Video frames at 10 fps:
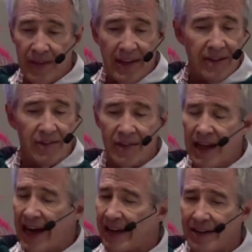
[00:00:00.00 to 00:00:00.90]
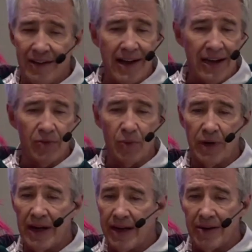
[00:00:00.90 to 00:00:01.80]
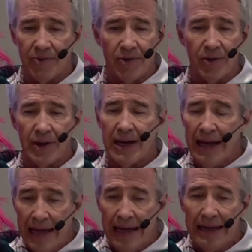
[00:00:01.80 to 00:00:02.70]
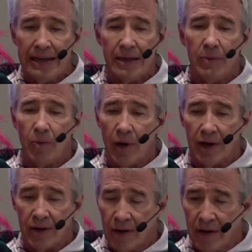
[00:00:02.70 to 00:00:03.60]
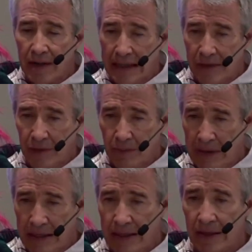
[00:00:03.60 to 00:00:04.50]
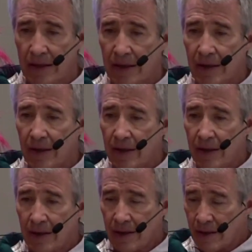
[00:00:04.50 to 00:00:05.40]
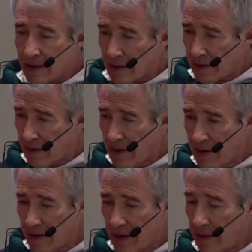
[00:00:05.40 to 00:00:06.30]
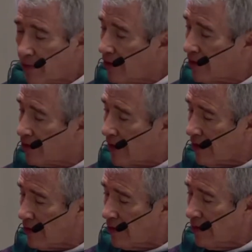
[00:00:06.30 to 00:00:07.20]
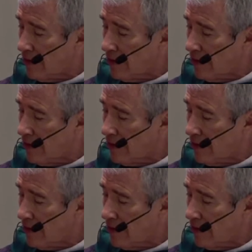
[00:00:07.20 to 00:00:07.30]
It's not nice whenever anyone is mean. Scared. You get scared?